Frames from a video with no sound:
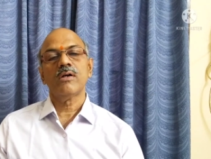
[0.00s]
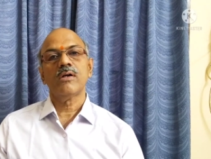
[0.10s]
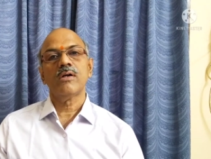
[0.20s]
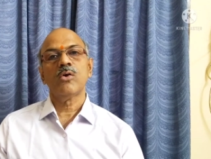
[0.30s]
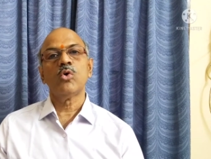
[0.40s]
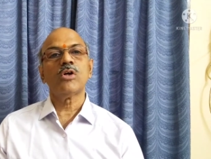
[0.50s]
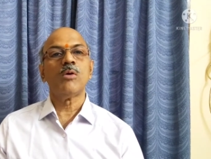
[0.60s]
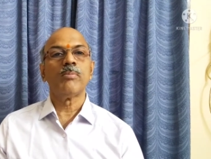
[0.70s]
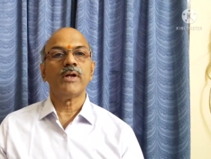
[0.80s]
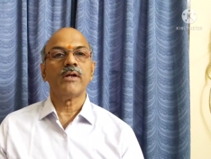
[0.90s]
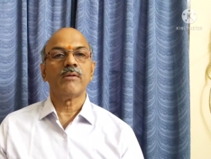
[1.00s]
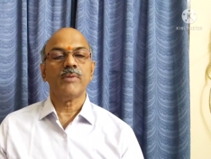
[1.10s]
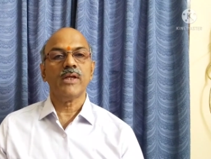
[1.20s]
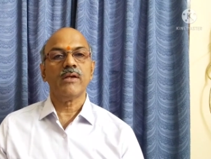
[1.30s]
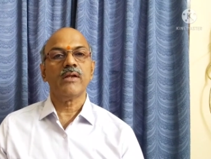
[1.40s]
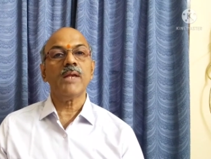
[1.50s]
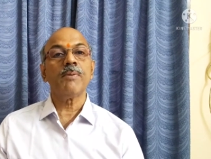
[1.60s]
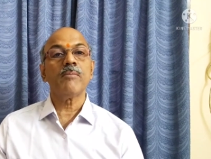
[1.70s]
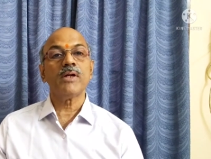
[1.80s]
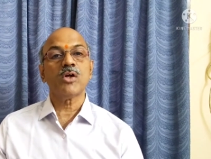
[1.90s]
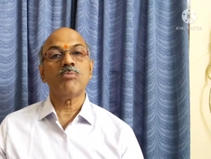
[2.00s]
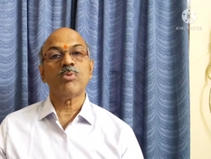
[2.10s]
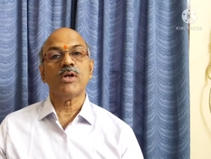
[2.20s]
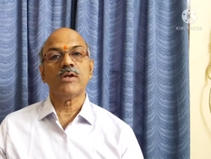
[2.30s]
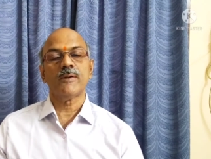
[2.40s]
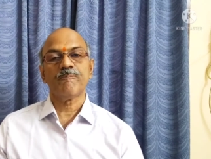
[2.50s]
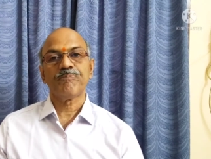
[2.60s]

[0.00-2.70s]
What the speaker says: loan component, meaning repayment component.